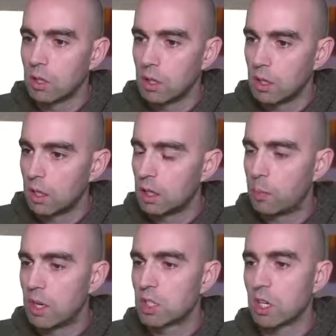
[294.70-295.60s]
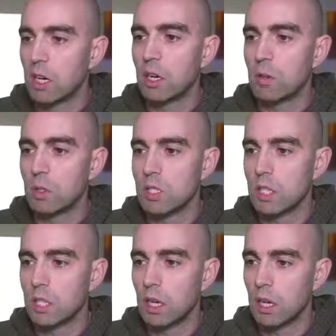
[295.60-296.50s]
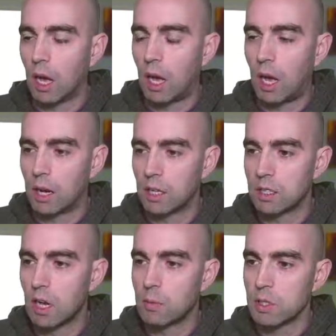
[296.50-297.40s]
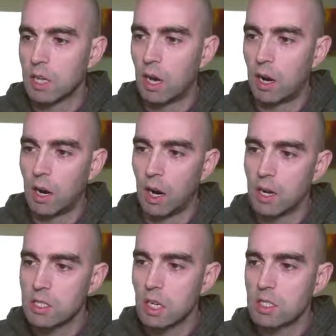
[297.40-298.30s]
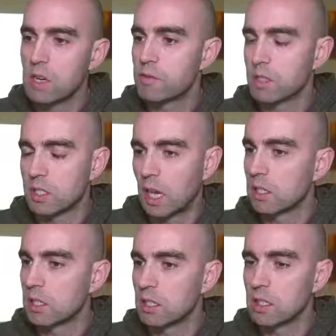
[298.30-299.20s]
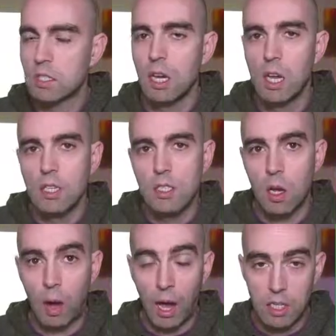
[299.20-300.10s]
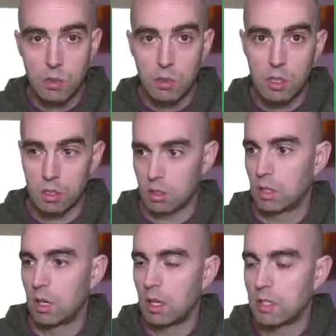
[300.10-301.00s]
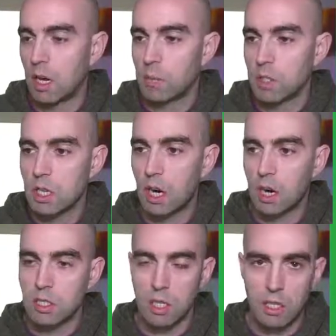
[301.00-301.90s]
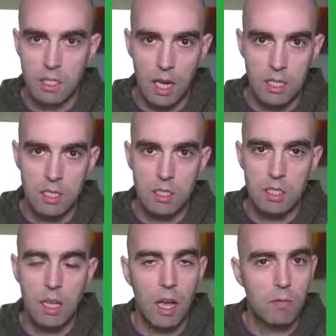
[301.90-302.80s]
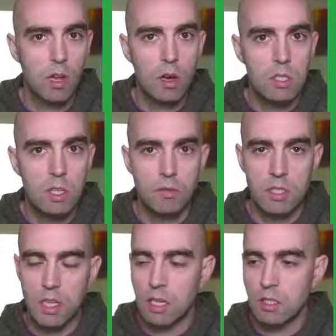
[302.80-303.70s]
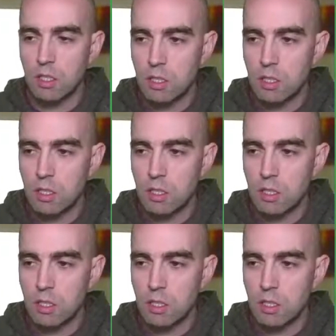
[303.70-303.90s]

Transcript: in the picture here, we'll see an autonomous car, and it's got different sensors. So autonomous cars like Teslas, they have loads of different sensors,